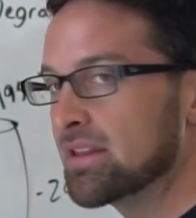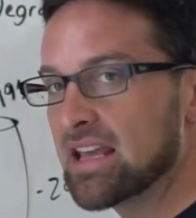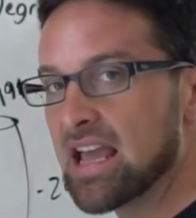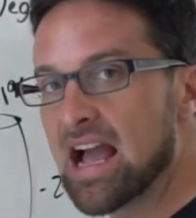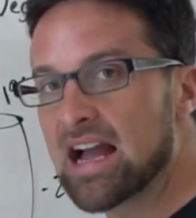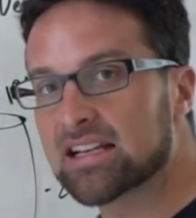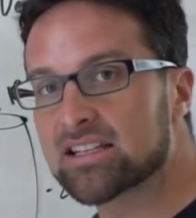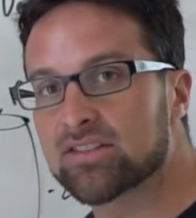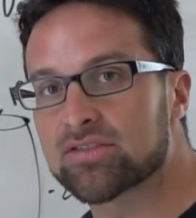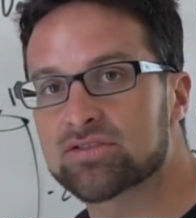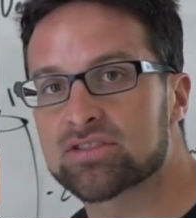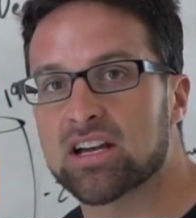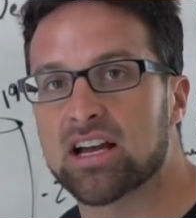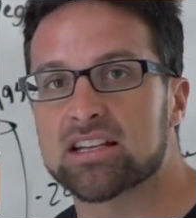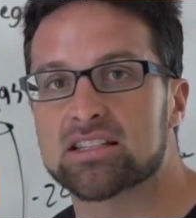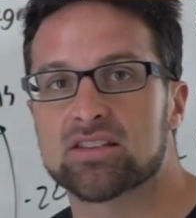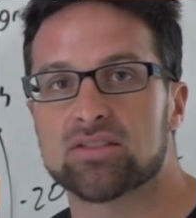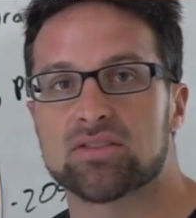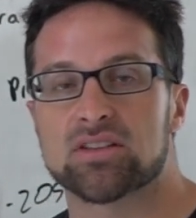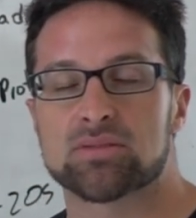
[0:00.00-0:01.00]
of the active
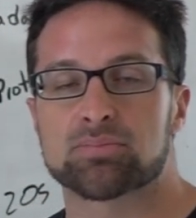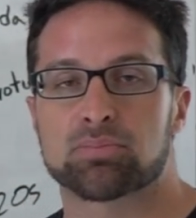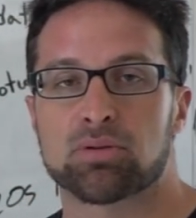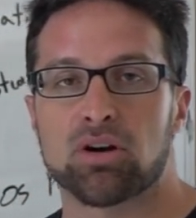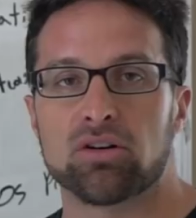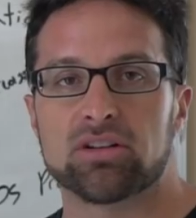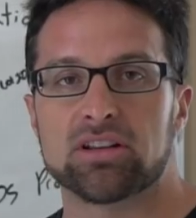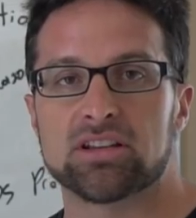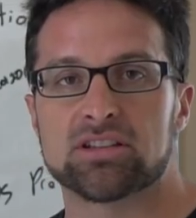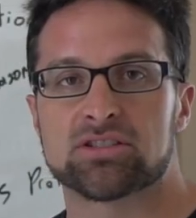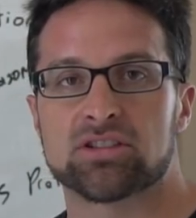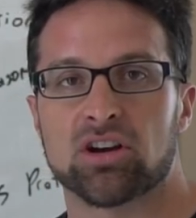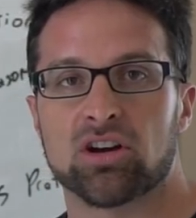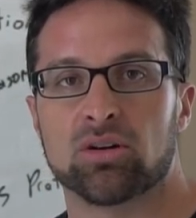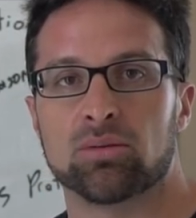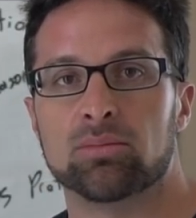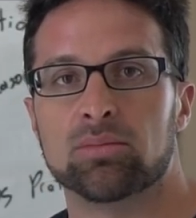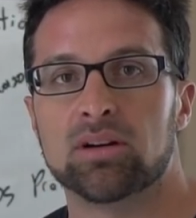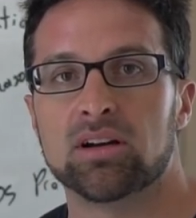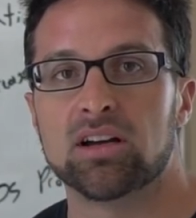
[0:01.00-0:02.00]
sites of this
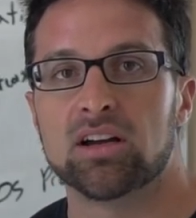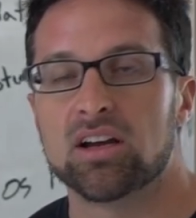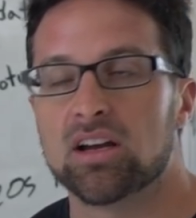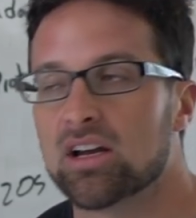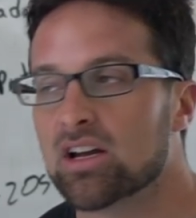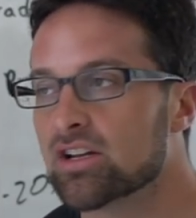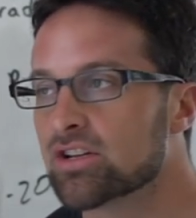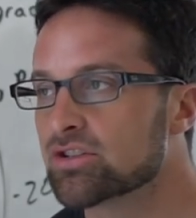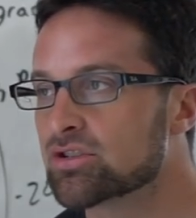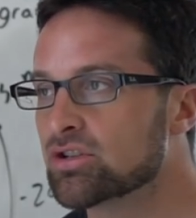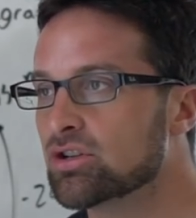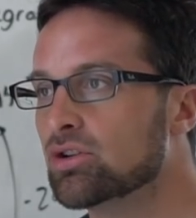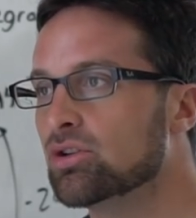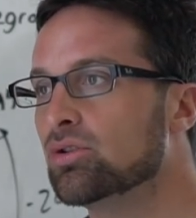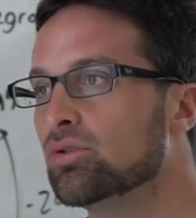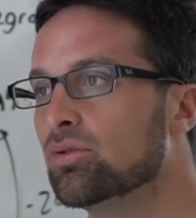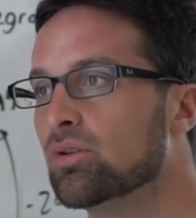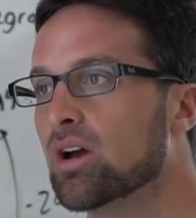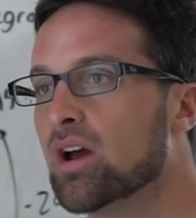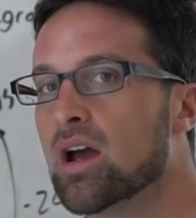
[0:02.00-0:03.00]
proteasome
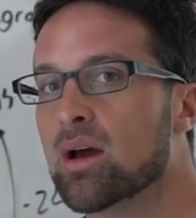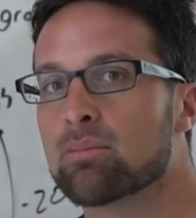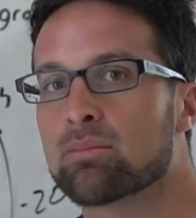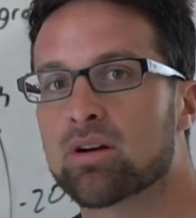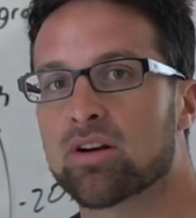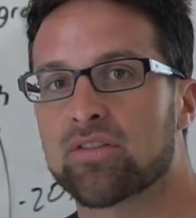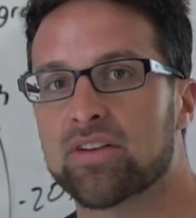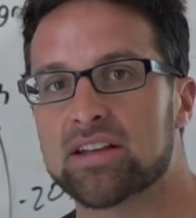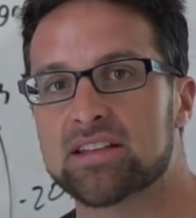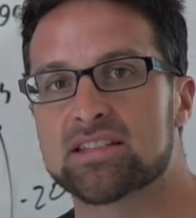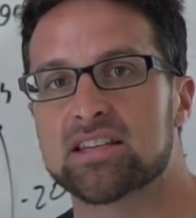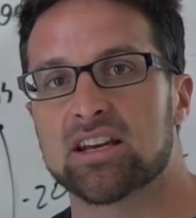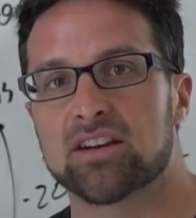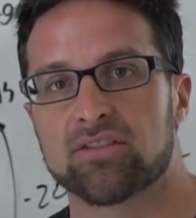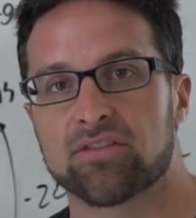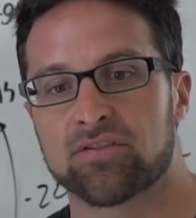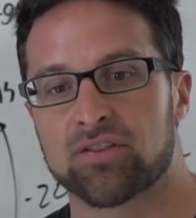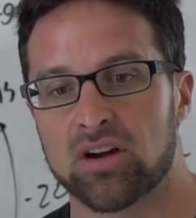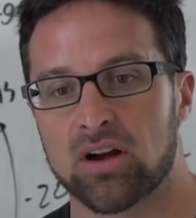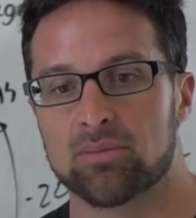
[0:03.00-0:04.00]
to prevent
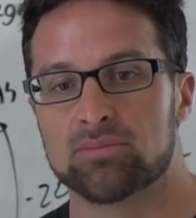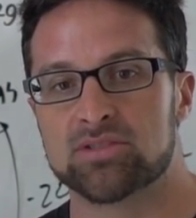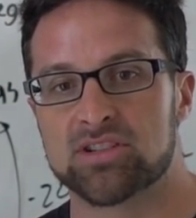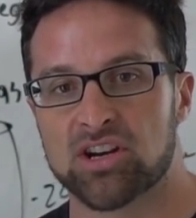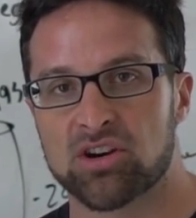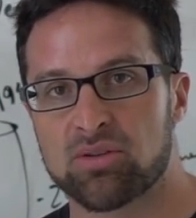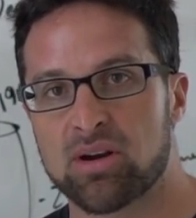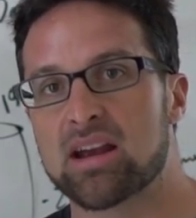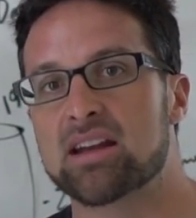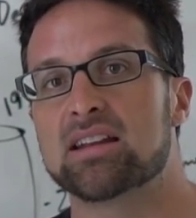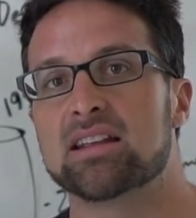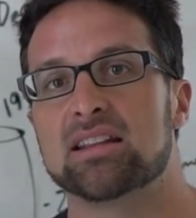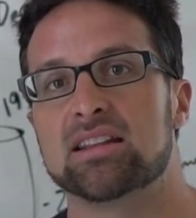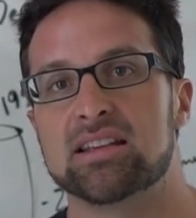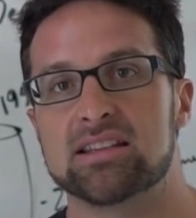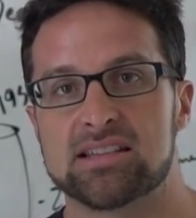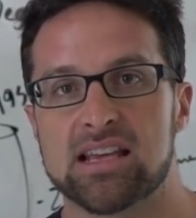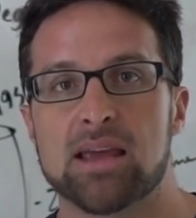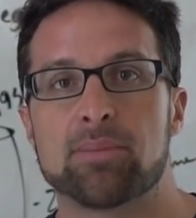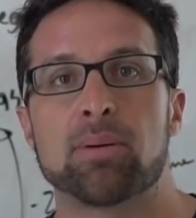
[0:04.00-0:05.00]
it from degrading
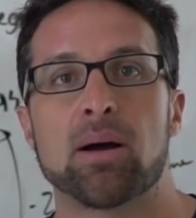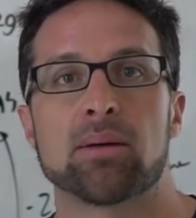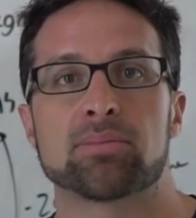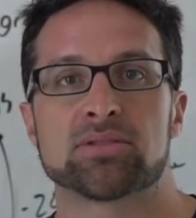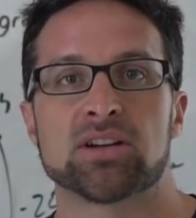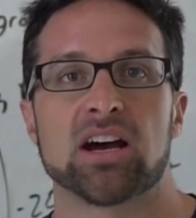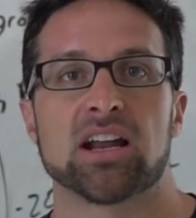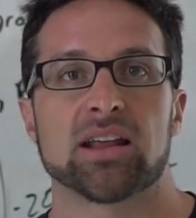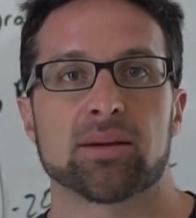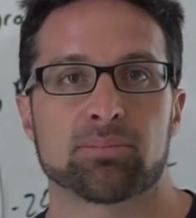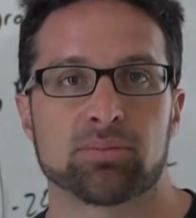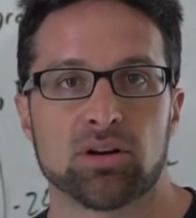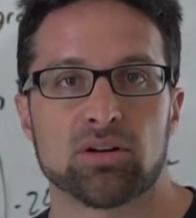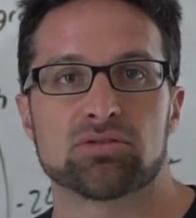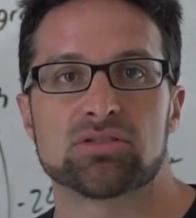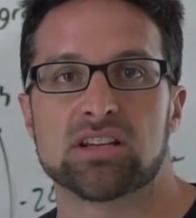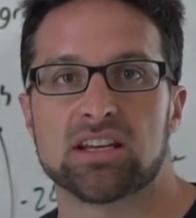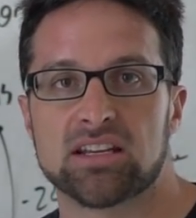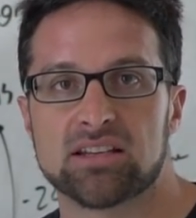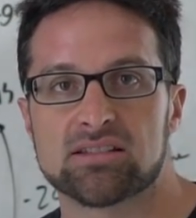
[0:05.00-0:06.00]
these apoptotic
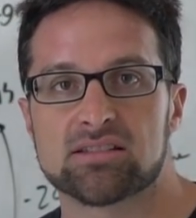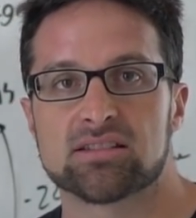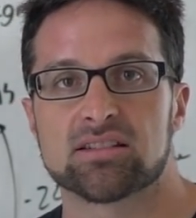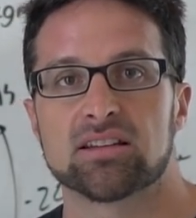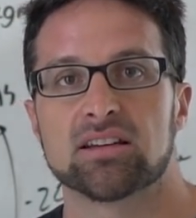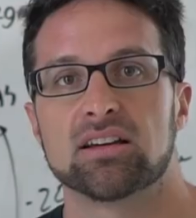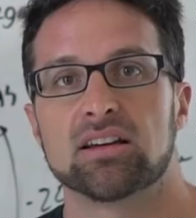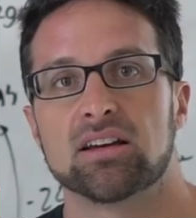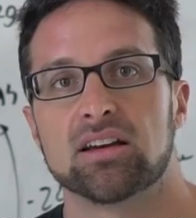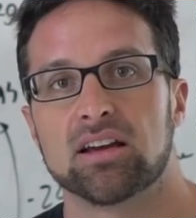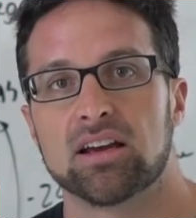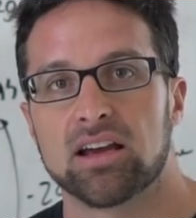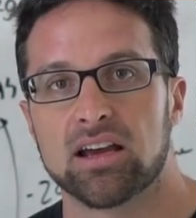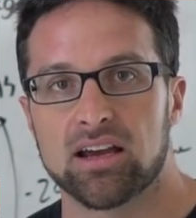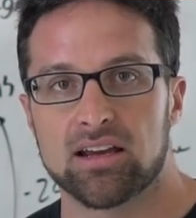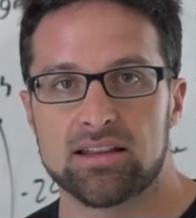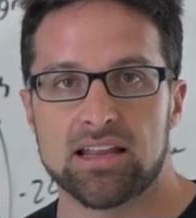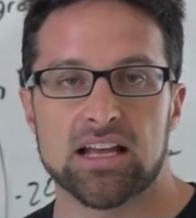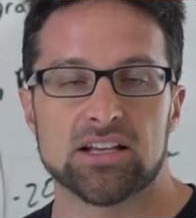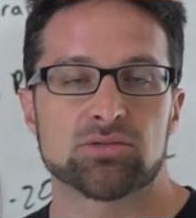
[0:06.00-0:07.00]
proteins.
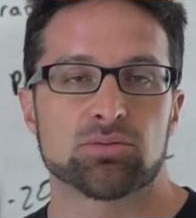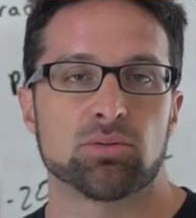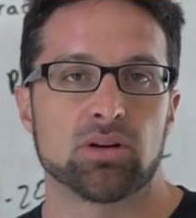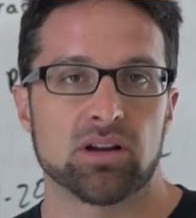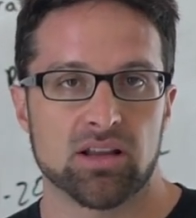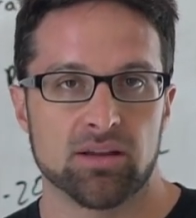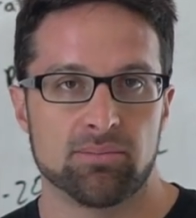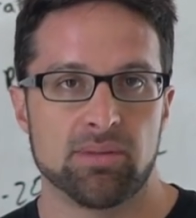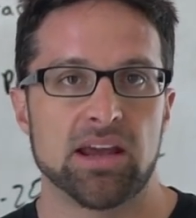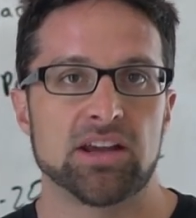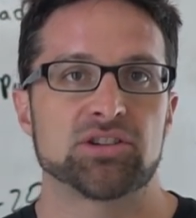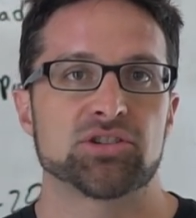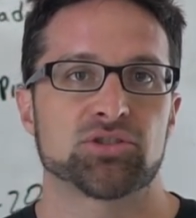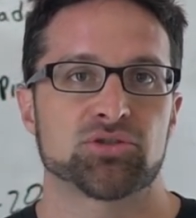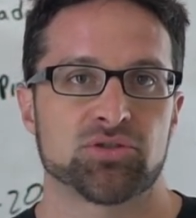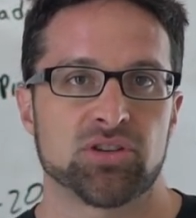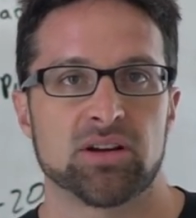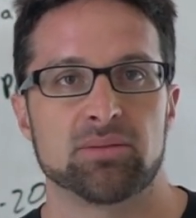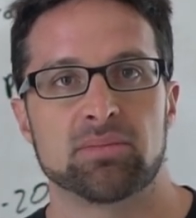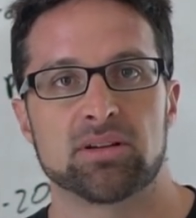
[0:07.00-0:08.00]
And that's one of the major
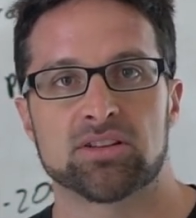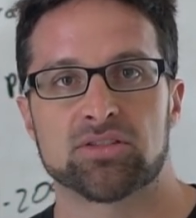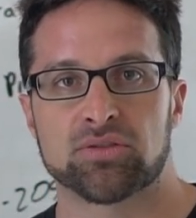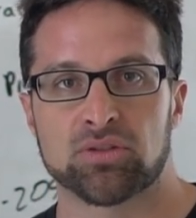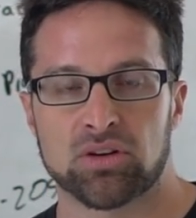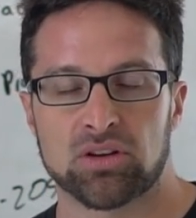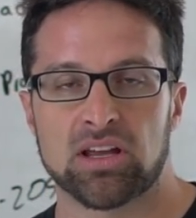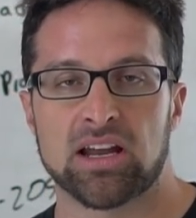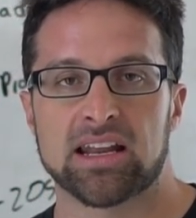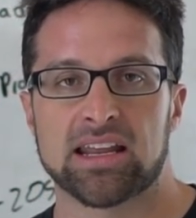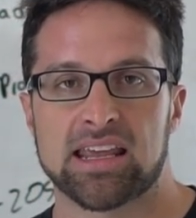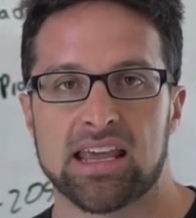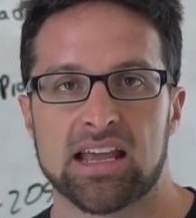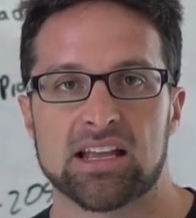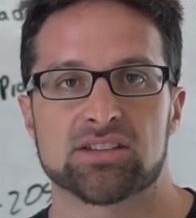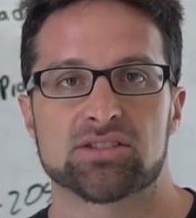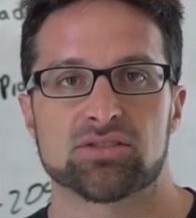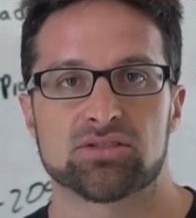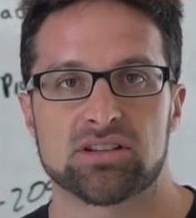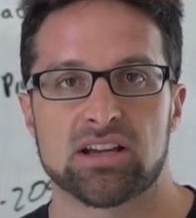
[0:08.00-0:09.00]
treatments for a lot of
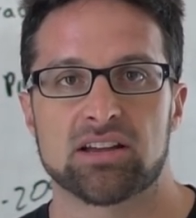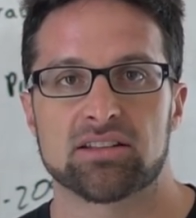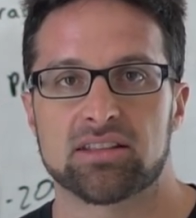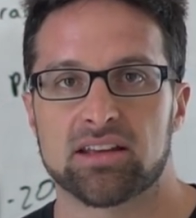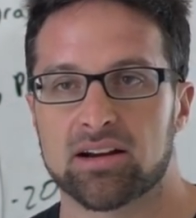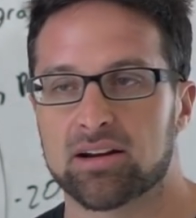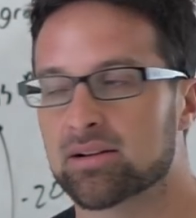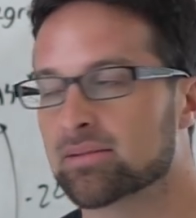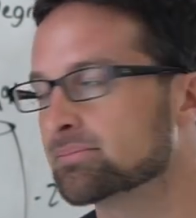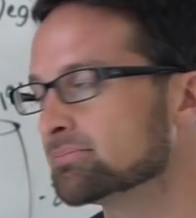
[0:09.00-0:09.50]
cancers out there.